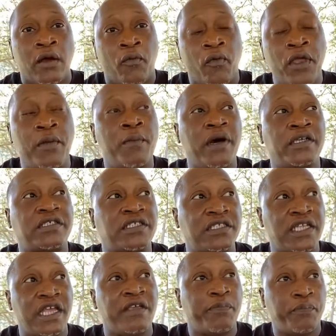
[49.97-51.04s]
we must
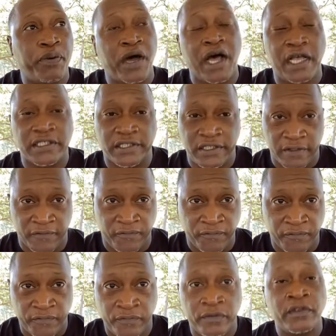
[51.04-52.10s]
stay positive
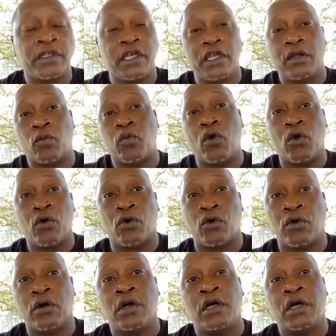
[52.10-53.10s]
in a world